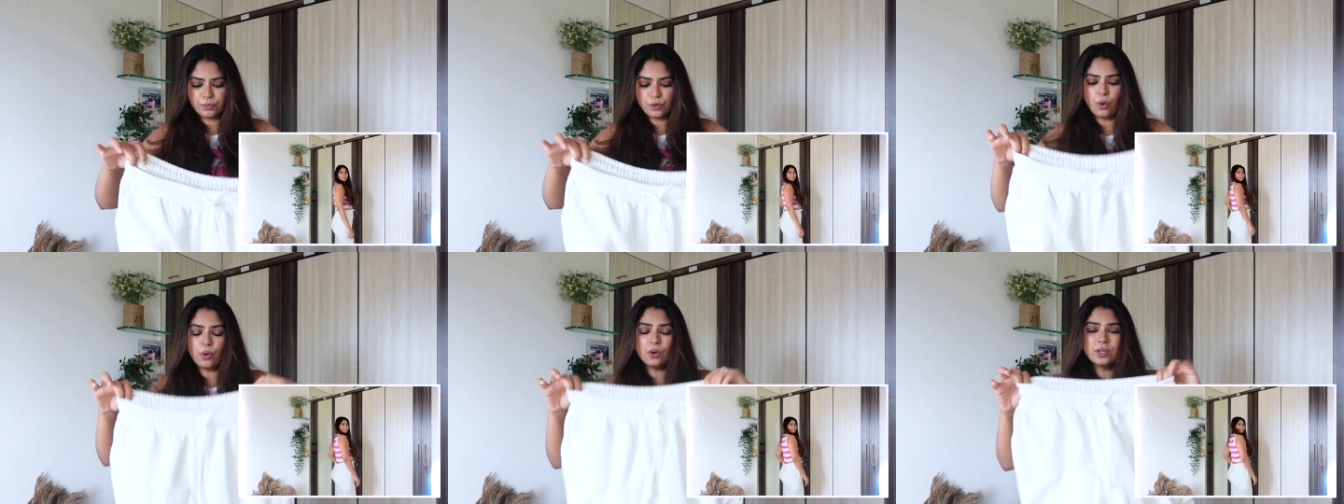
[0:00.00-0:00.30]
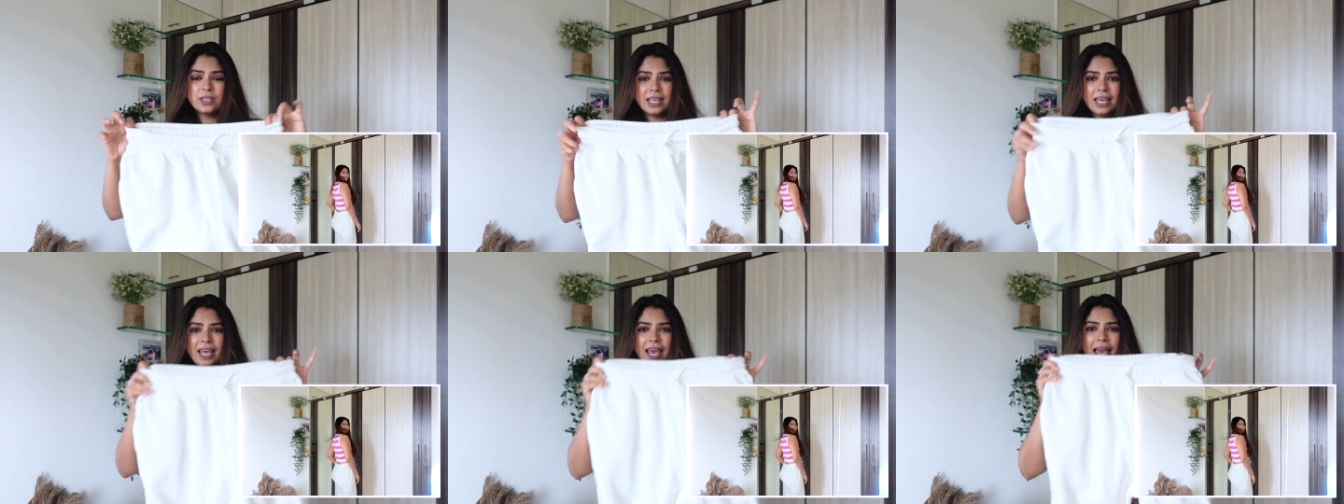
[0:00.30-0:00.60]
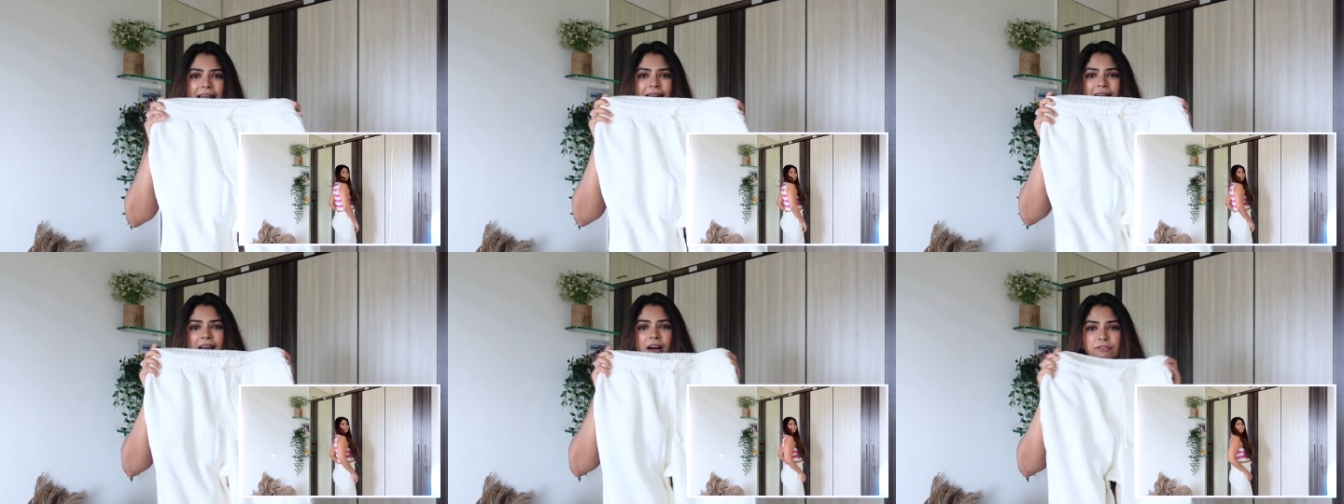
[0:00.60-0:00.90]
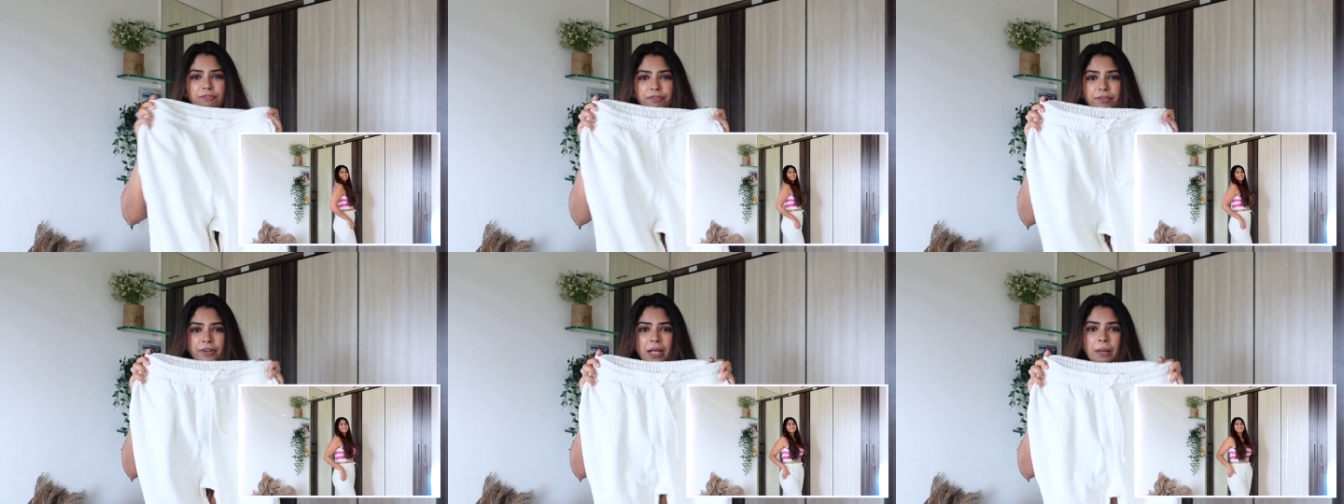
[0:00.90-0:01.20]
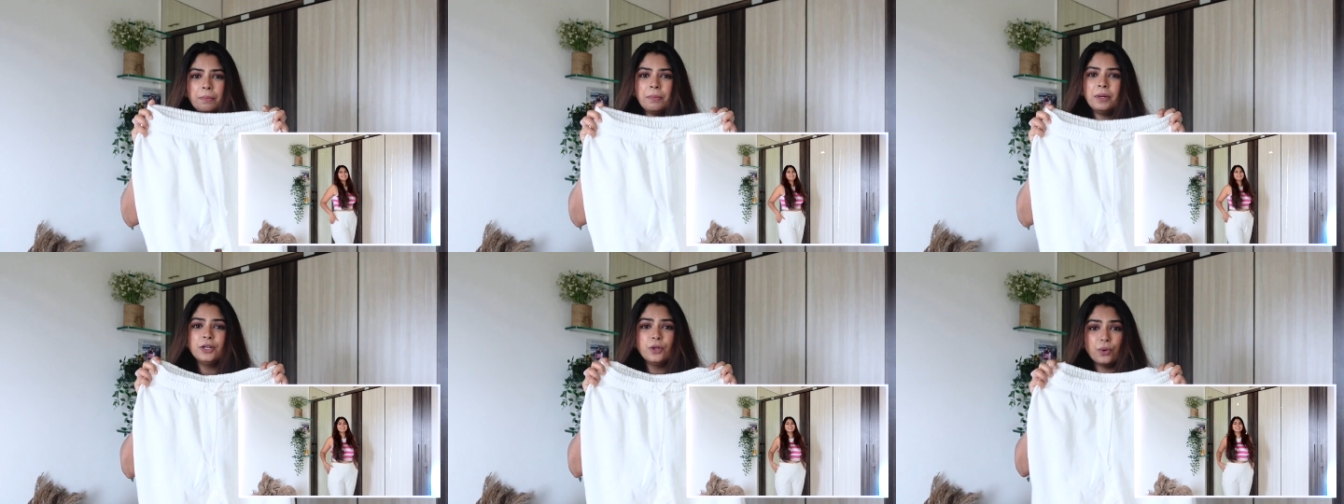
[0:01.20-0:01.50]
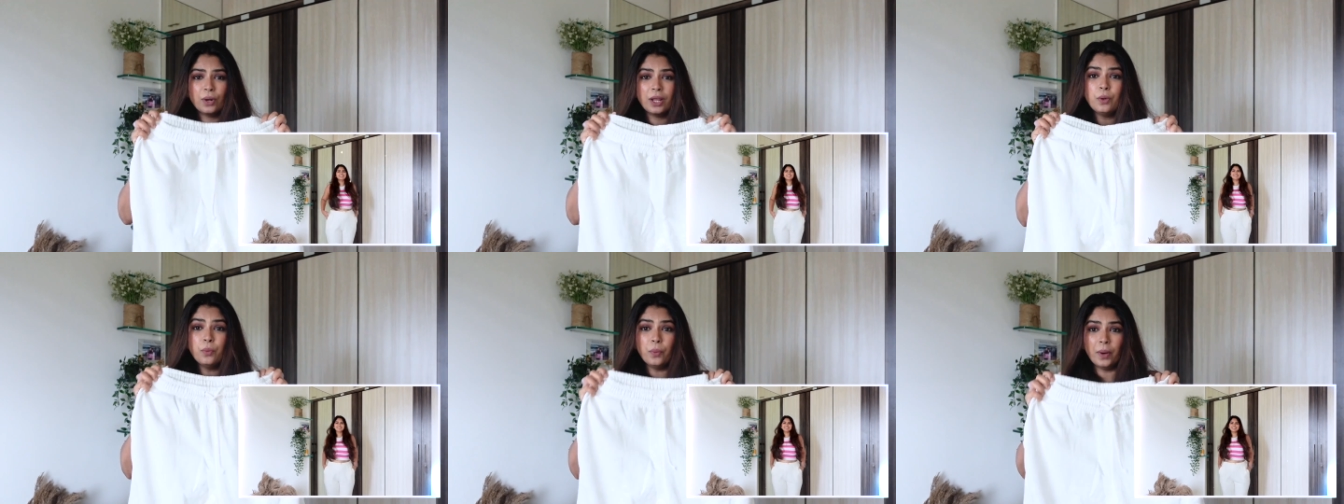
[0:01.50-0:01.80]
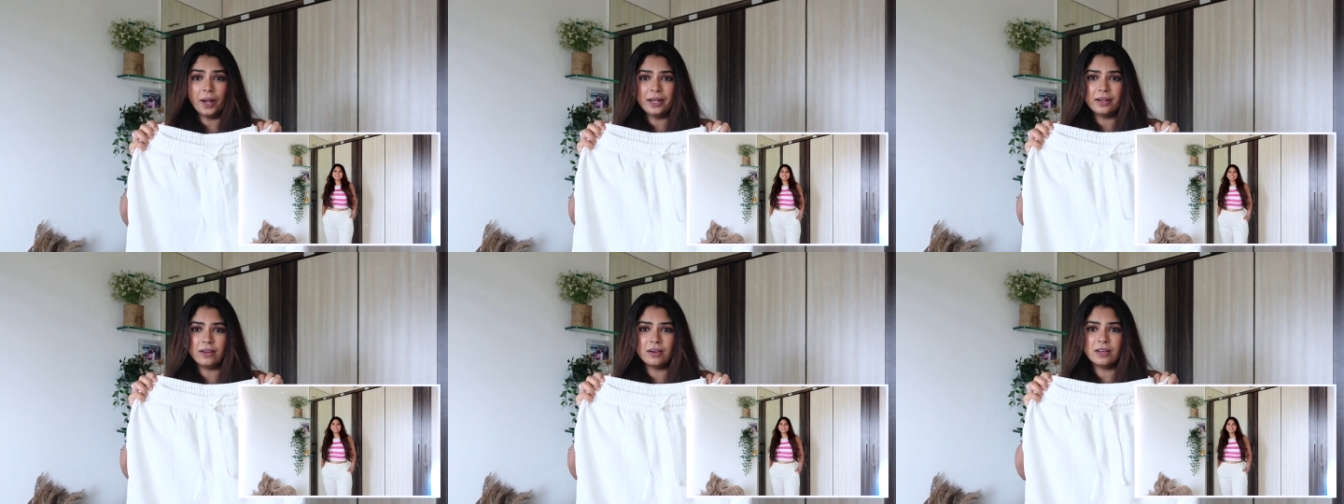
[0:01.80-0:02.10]
cozy and comfortable during
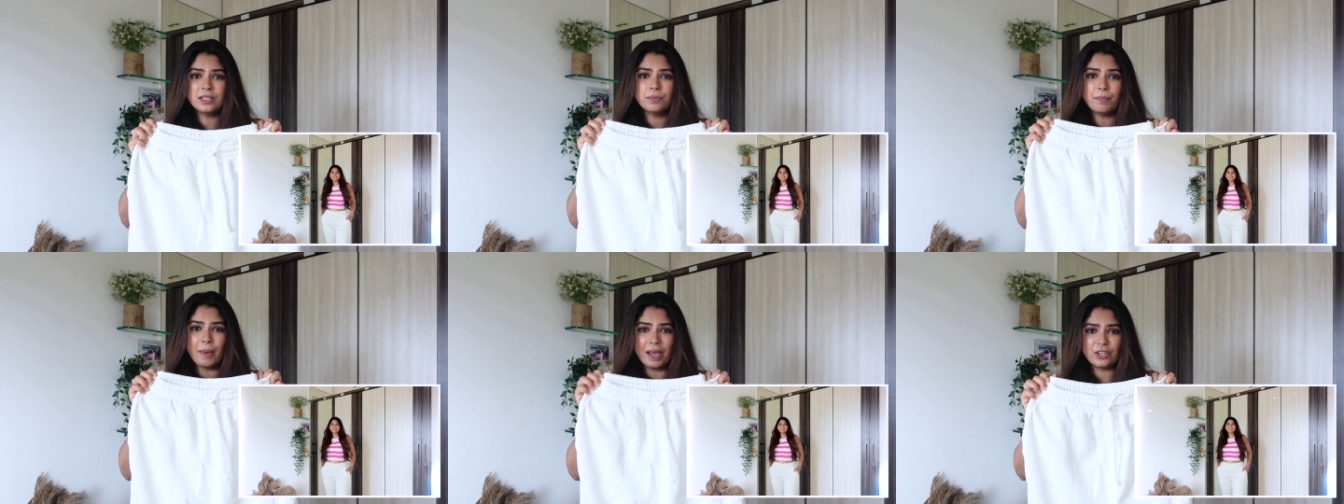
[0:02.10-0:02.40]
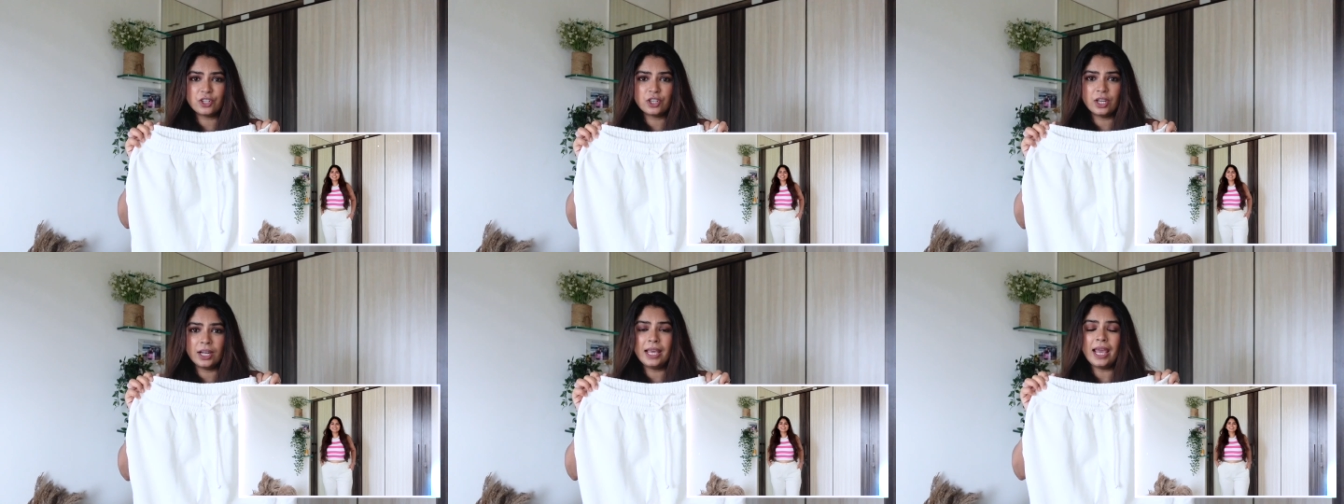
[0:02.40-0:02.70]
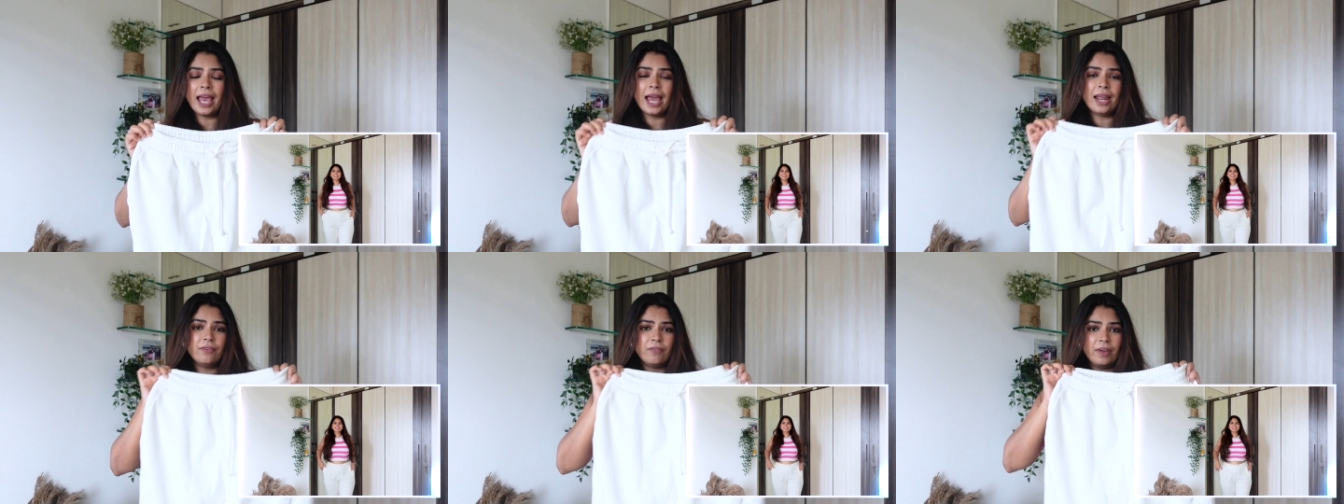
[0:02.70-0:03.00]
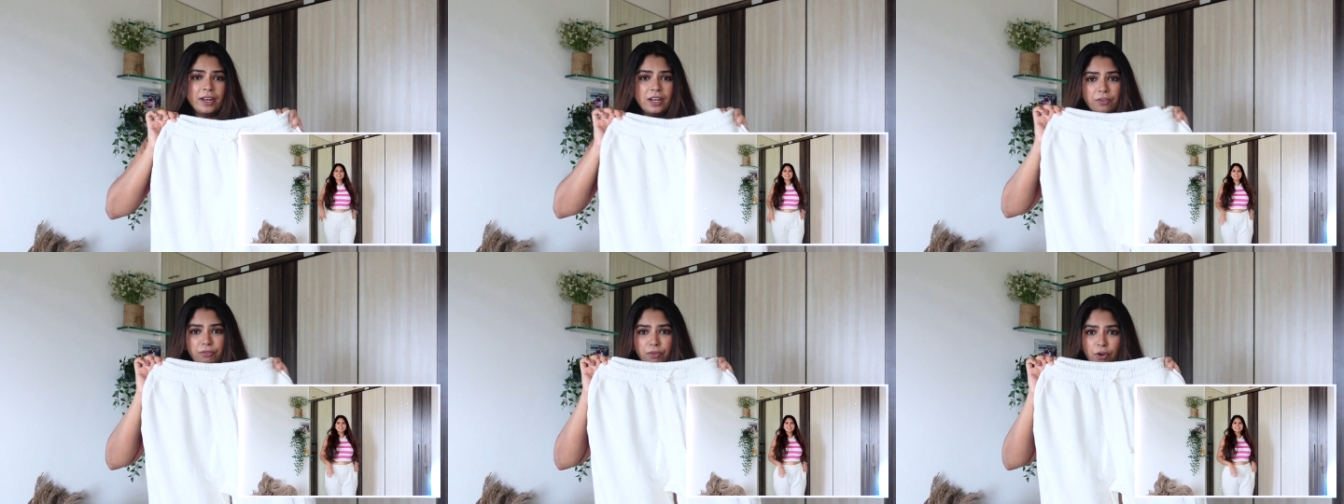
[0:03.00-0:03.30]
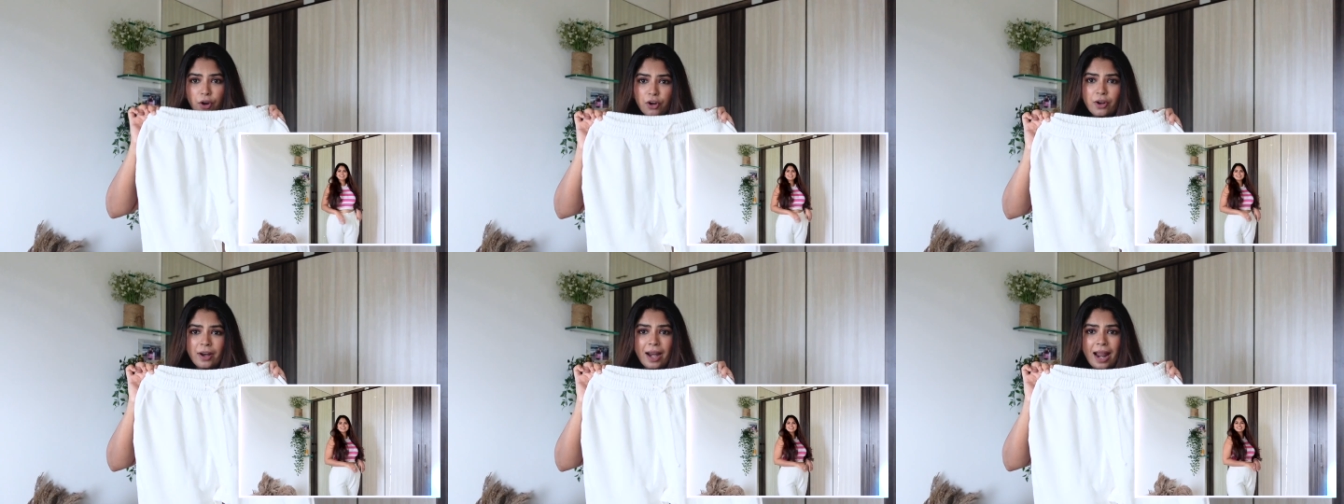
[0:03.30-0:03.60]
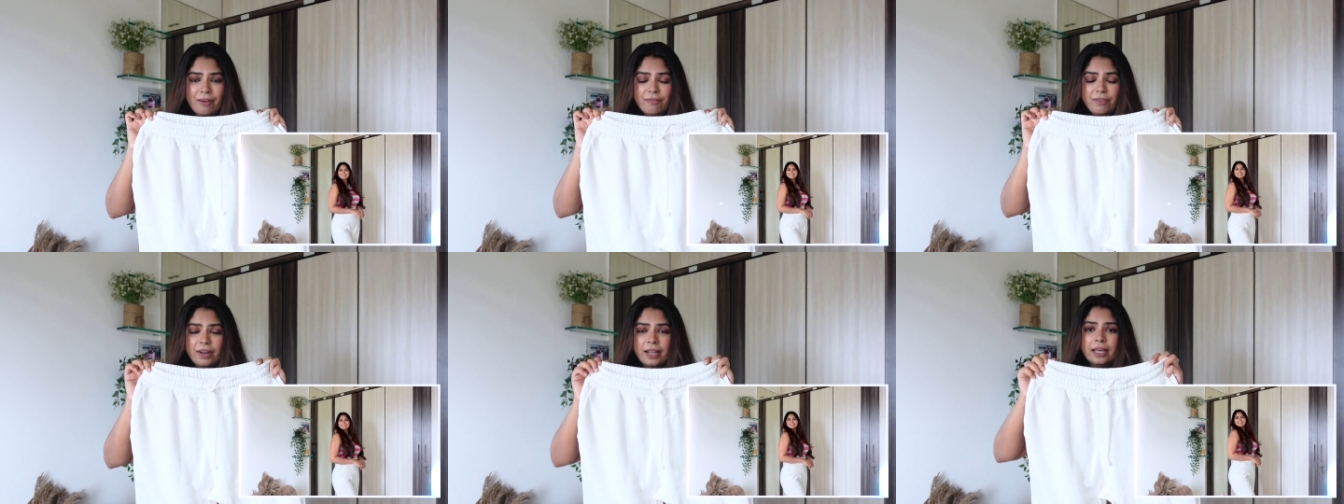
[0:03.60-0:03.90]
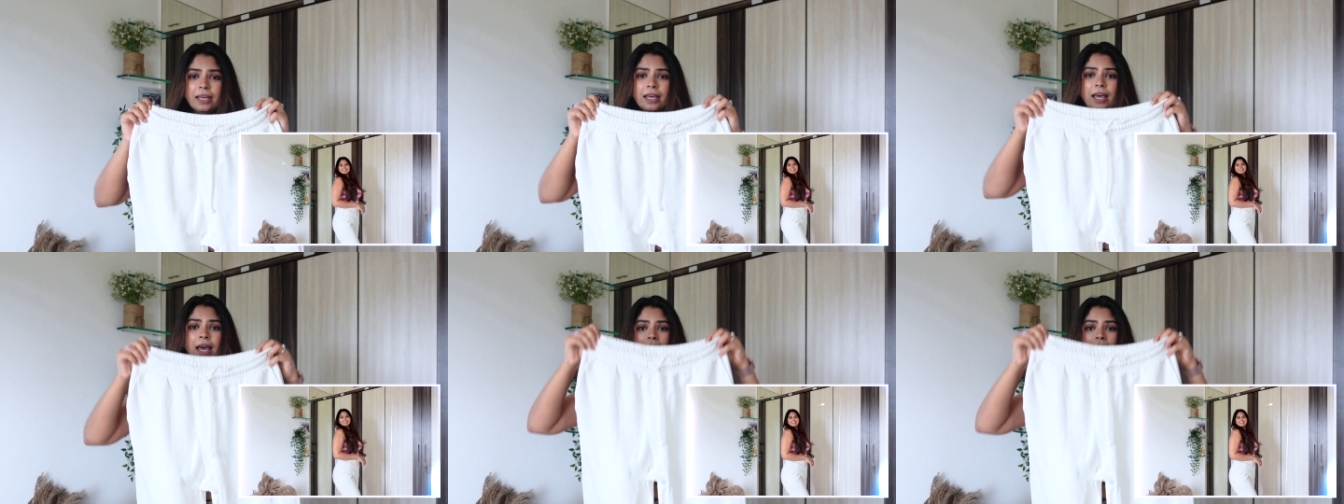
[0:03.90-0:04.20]
winter especially, and if you're traveling,